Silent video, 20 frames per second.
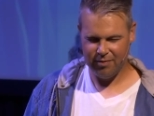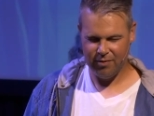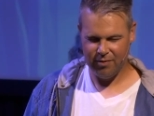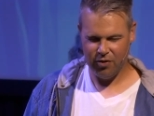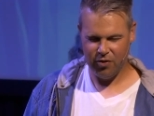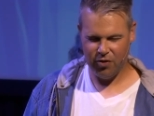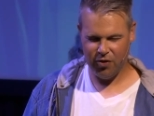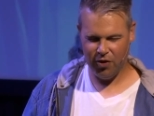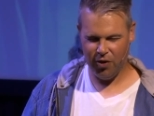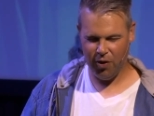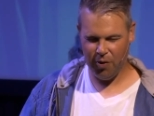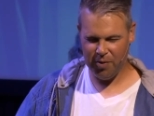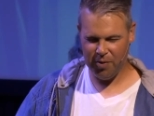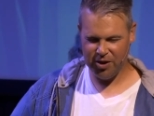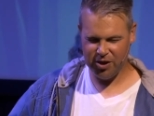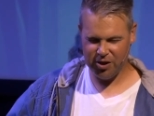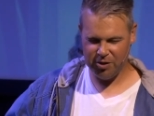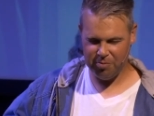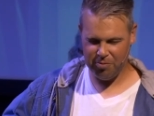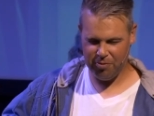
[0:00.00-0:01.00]
So Lord, we
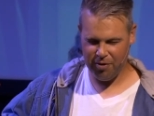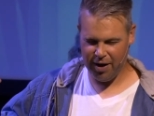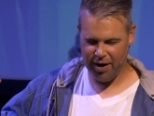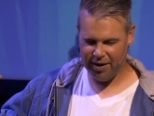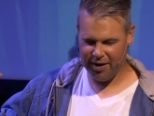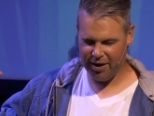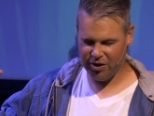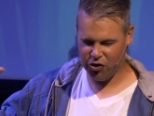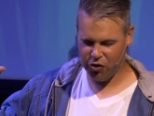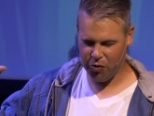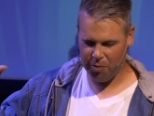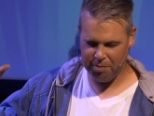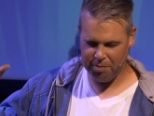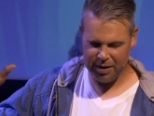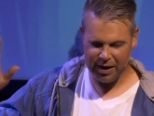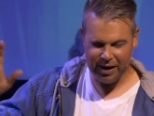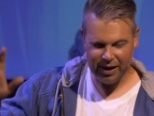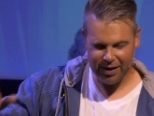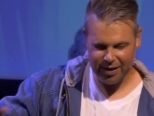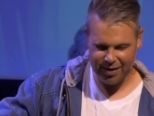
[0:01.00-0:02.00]
just pray that your
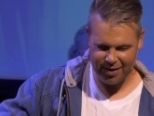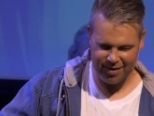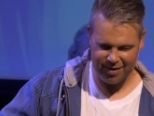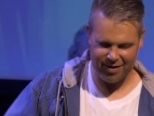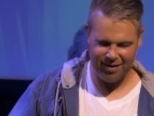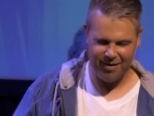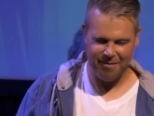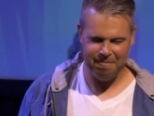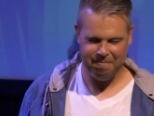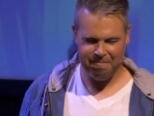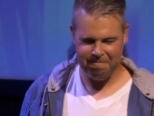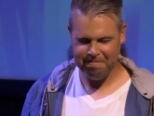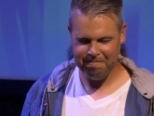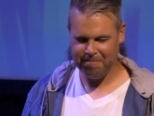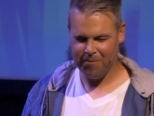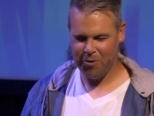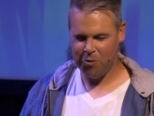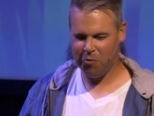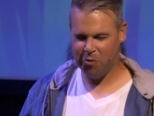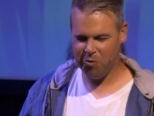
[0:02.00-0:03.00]
peace
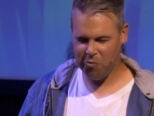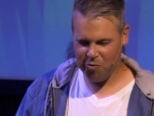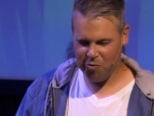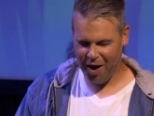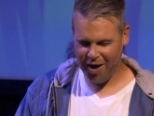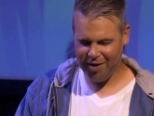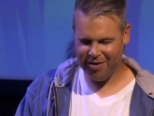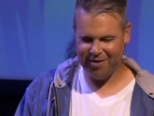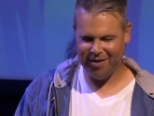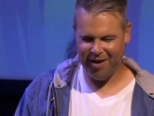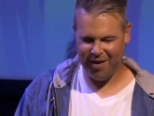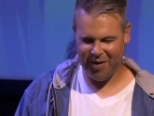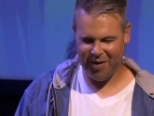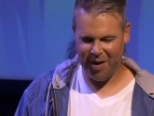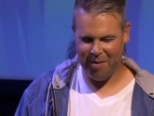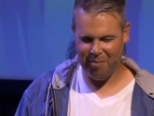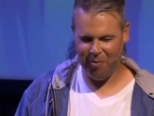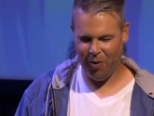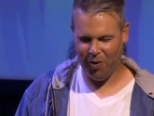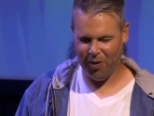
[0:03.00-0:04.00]
would rest on
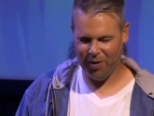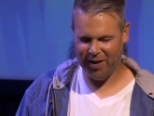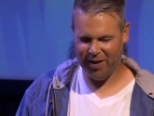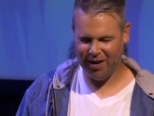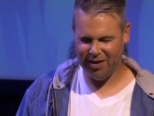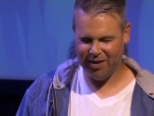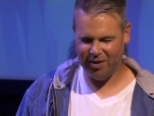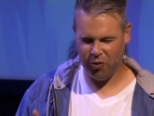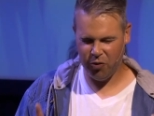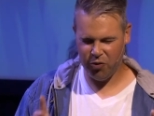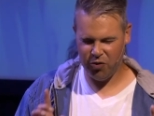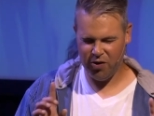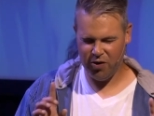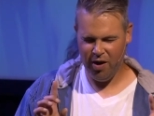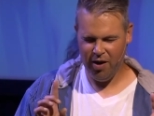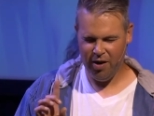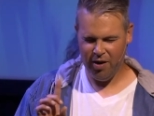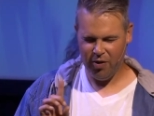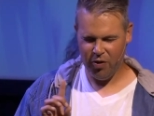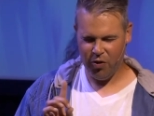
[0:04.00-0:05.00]
them, Lord, that
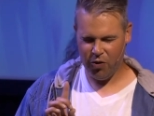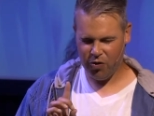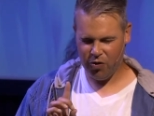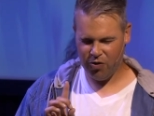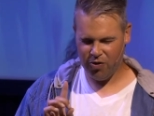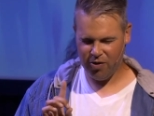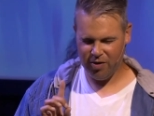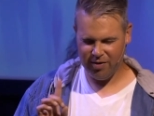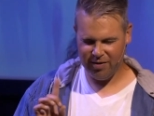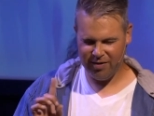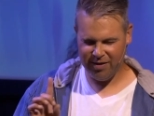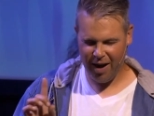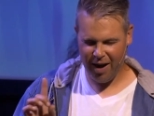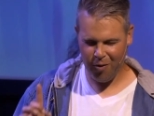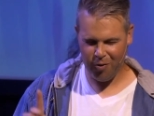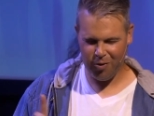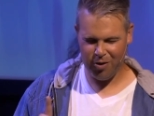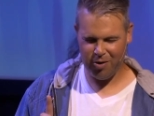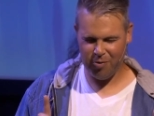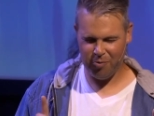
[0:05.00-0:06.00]
those
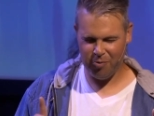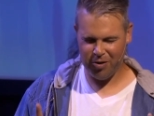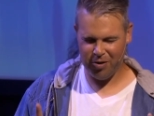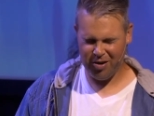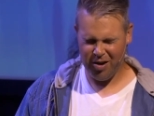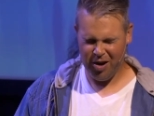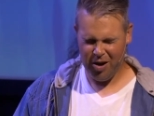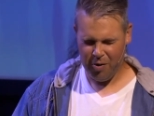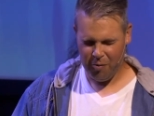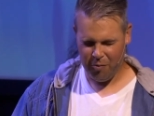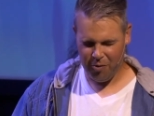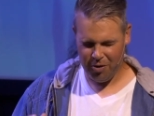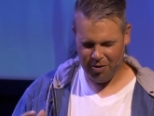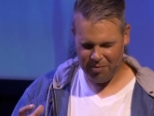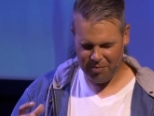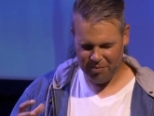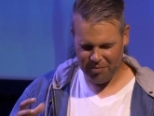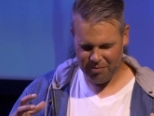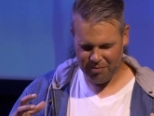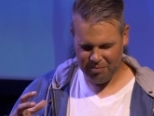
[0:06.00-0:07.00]
doubts would
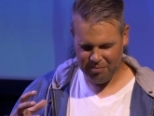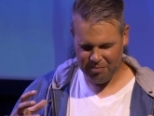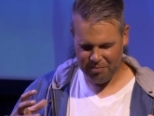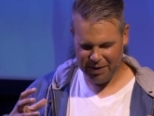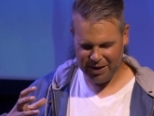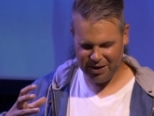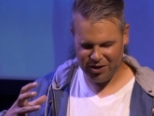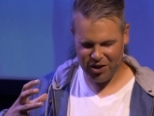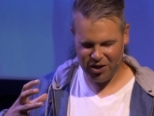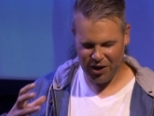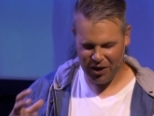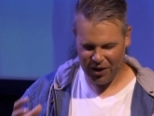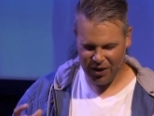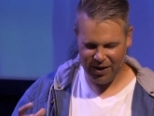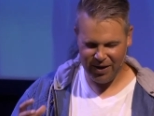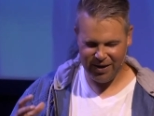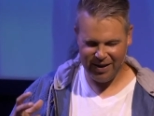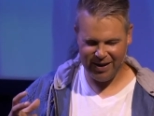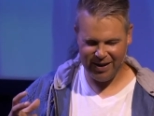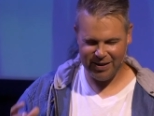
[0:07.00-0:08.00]
be
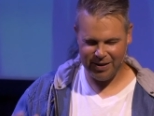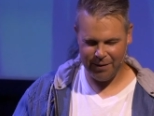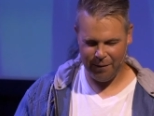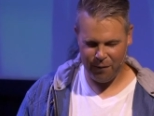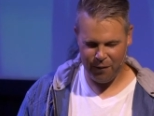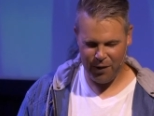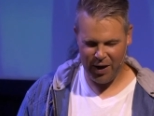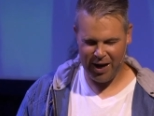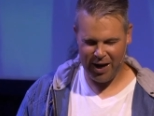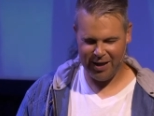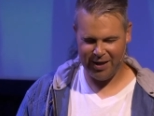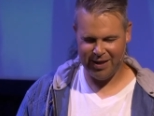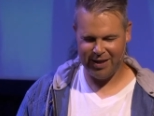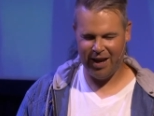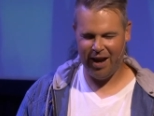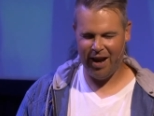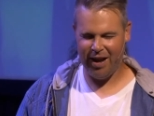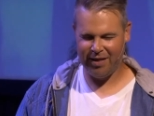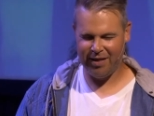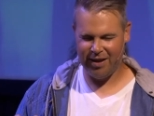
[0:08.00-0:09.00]
turned into faith,
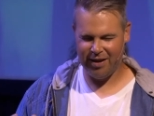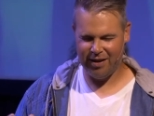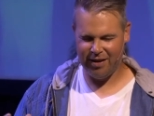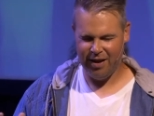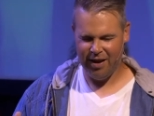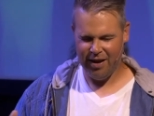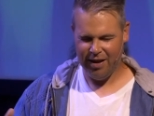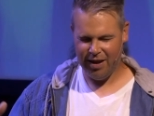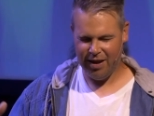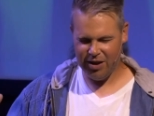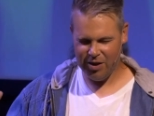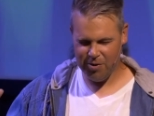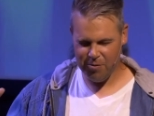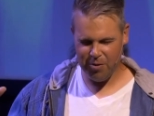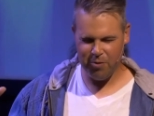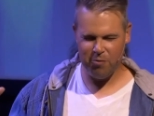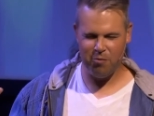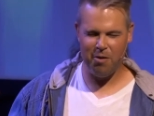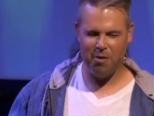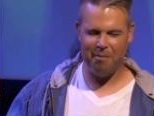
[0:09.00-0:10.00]
God, that you
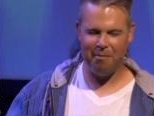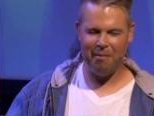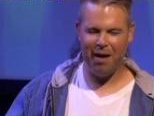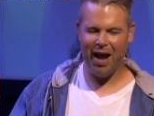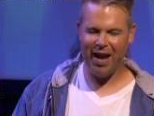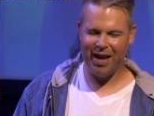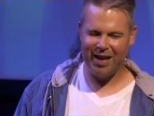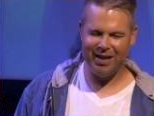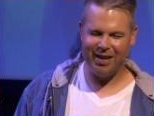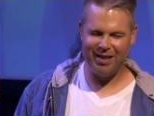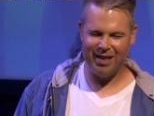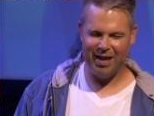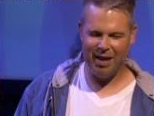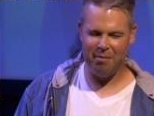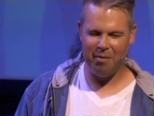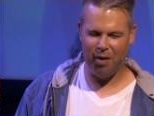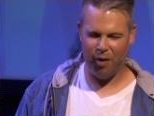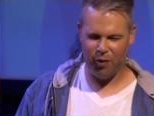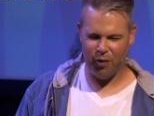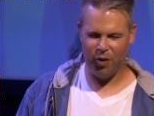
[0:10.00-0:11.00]
would remind
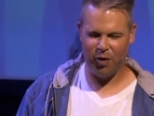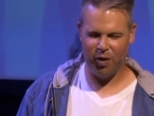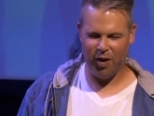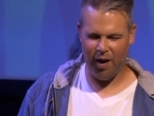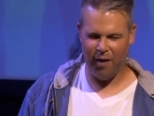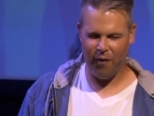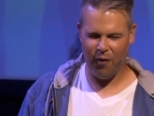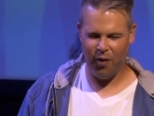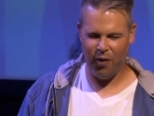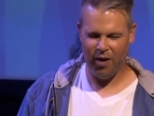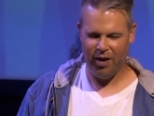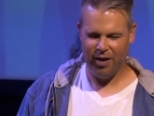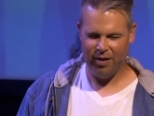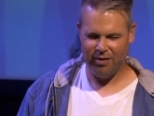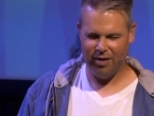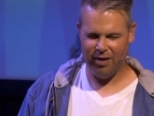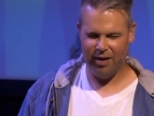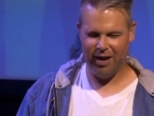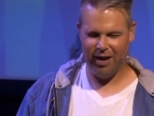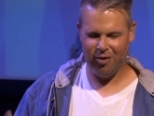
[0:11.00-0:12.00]
them of your love
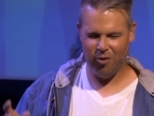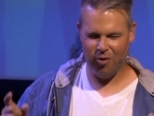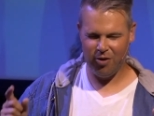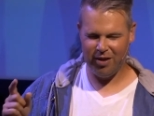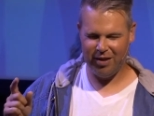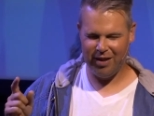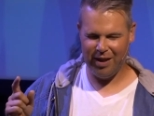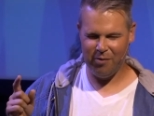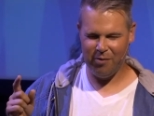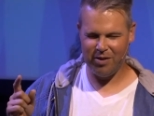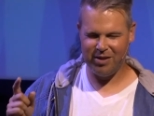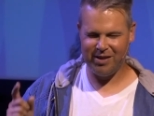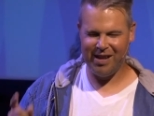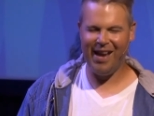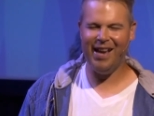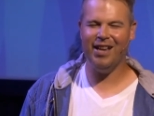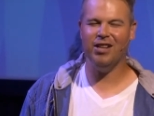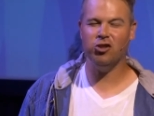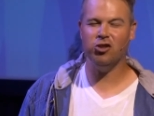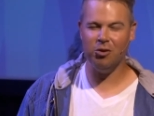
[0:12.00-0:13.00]
today. Lord, that they would
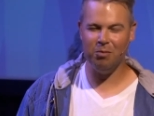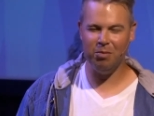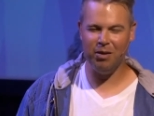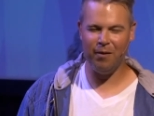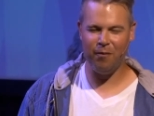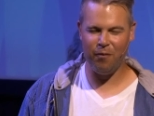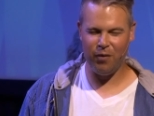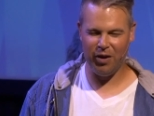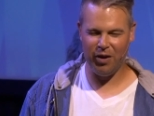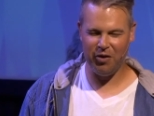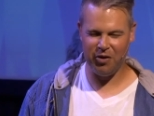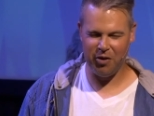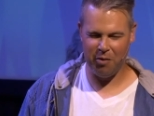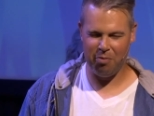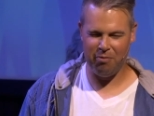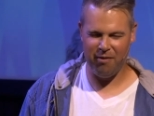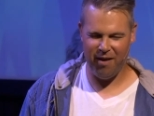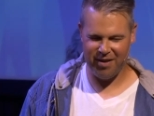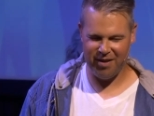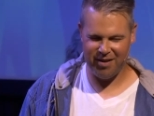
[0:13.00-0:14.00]
tangibly feel your
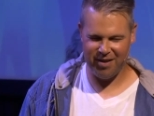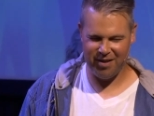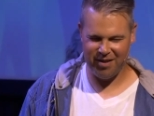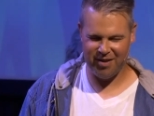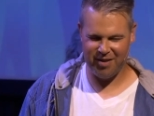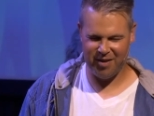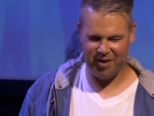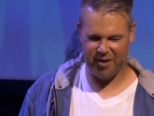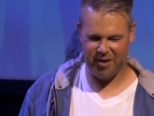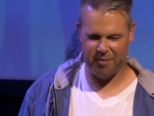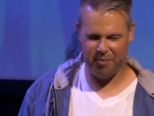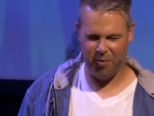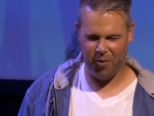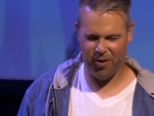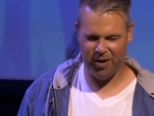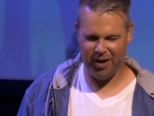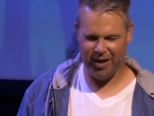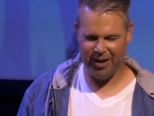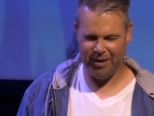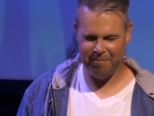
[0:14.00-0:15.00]
presence this
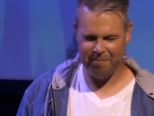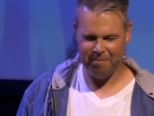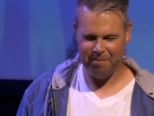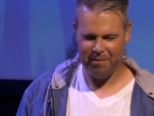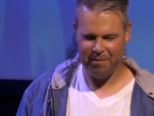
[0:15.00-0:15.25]
morning.